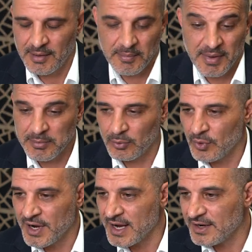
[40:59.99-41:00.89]
People
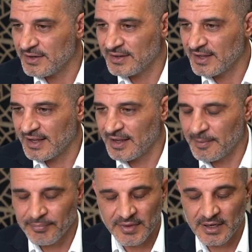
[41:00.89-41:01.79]
need
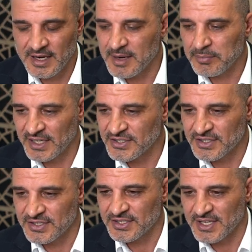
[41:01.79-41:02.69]
places
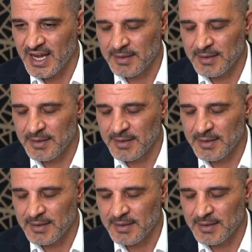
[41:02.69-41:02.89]
to stay,